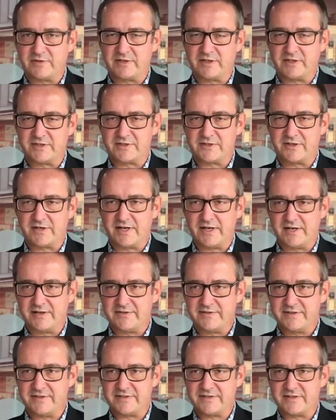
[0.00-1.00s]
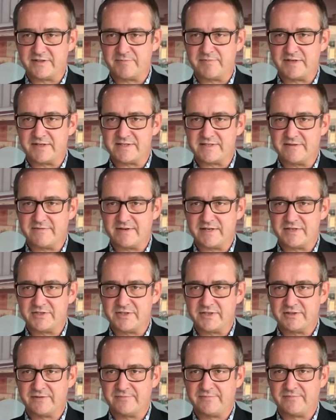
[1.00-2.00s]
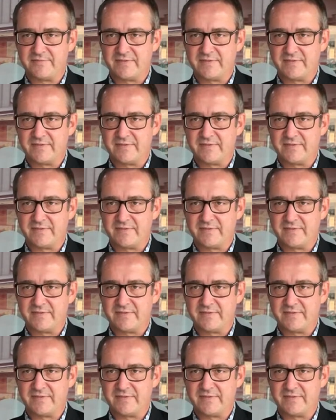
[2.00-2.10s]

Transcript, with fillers: cultural heritage preservation